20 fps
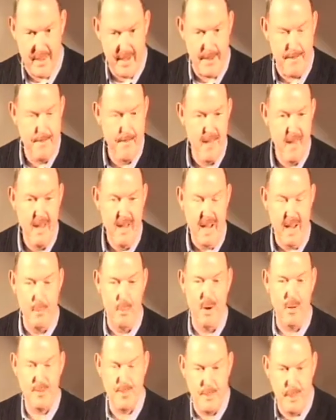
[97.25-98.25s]
Uh, I
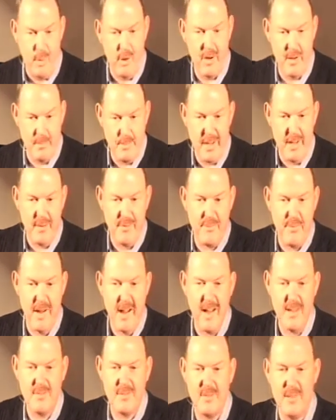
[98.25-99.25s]
was born in
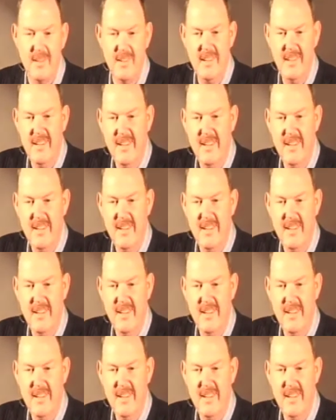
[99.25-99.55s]
Belfast